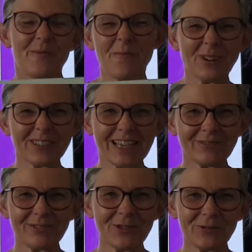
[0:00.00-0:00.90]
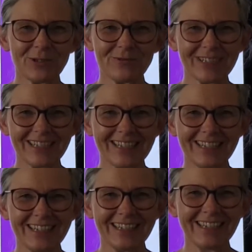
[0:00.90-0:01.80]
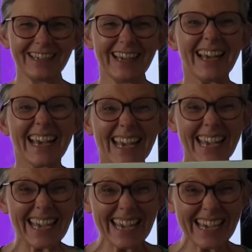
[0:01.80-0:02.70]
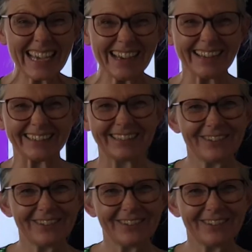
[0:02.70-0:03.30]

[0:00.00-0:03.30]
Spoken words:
What sound have you just written? Ear.